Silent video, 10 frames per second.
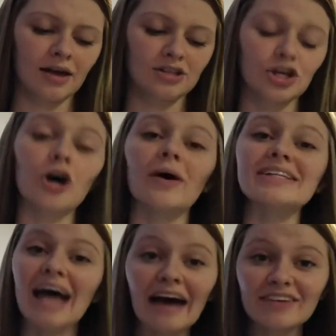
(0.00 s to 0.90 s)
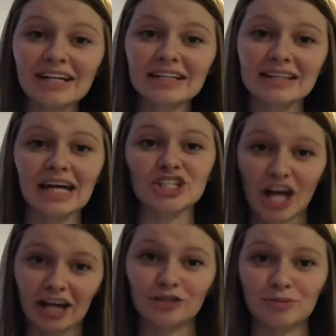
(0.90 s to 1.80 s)
So it's evident that
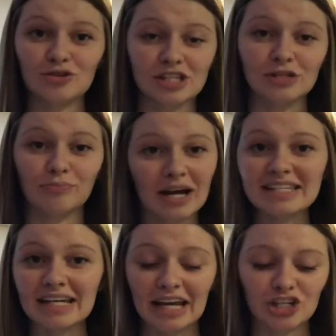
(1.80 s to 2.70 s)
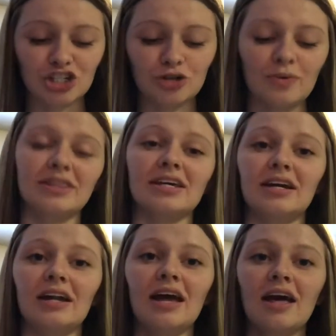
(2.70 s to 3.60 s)
child abuse is a pressing issue
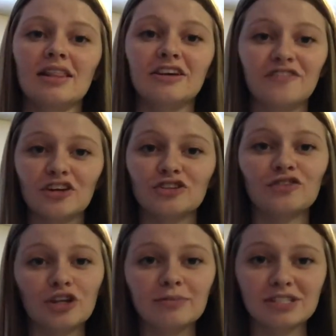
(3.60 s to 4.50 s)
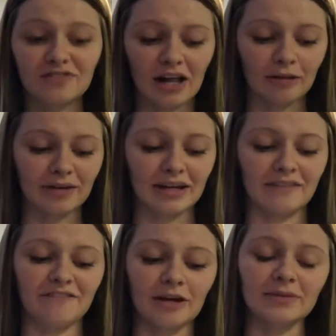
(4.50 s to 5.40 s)
within the field of human development
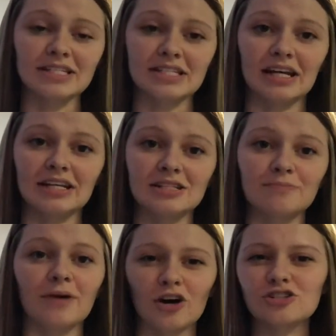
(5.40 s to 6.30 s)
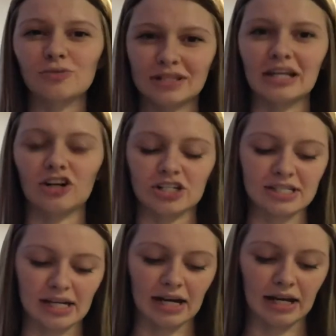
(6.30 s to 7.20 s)
and family studies, but also within our
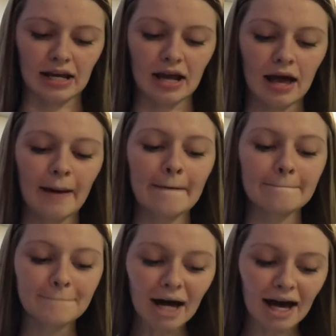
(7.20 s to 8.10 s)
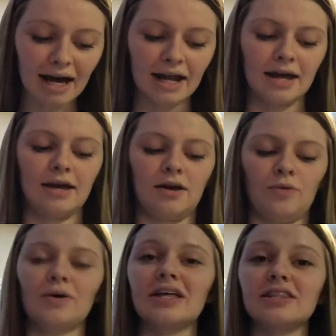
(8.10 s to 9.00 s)
society. But
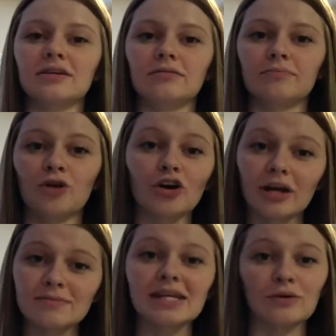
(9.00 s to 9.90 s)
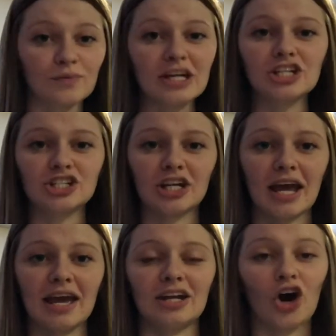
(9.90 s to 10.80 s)
with programs like REACH
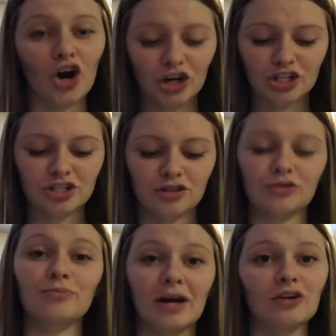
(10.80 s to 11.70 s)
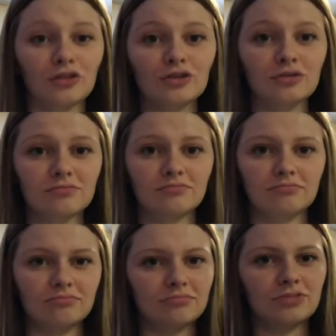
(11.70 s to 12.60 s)
and ARCH through Medical
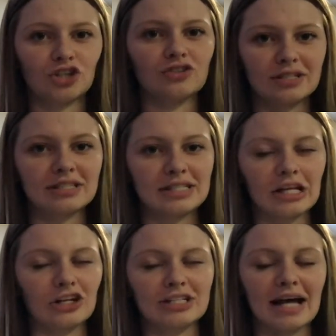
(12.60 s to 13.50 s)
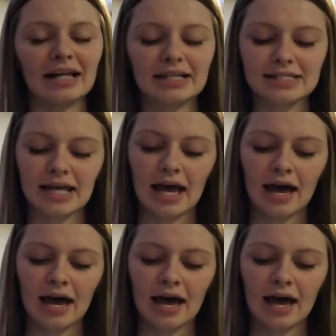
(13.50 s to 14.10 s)
Children's Center in Dallas,